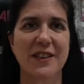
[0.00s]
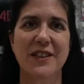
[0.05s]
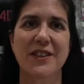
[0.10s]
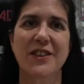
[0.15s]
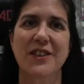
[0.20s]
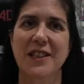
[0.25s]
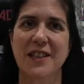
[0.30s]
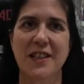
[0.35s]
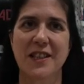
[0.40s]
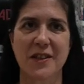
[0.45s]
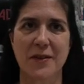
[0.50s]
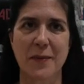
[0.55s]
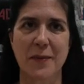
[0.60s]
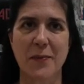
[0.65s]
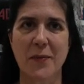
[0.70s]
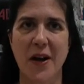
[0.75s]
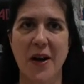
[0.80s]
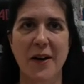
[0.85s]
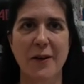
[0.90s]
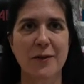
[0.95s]
She does me
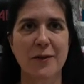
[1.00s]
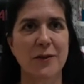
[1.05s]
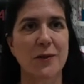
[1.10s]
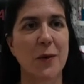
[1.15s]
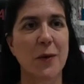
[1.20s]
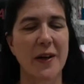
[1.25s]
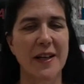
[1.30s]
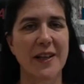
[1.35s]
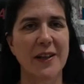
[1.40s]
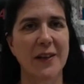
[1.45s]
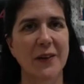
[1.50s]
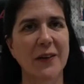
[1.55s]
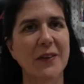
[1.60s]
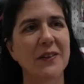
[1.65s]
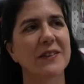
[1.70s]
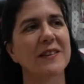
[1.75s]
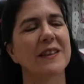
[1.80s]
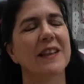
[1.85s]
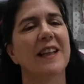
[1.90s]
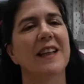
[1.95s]
proud quite a lot,